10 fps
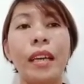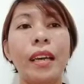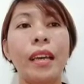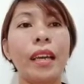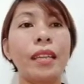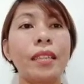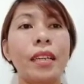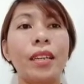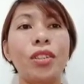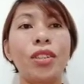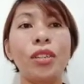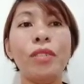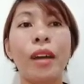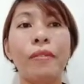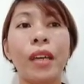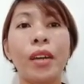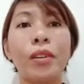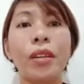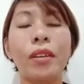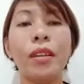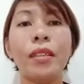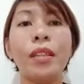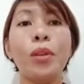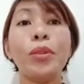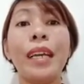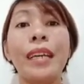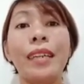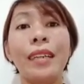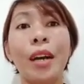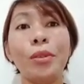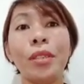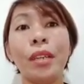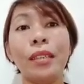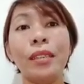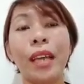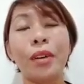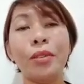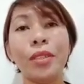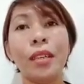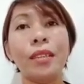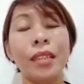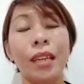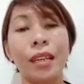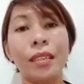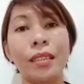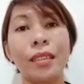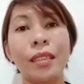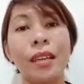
is a geographic area that is located outside towns and cities.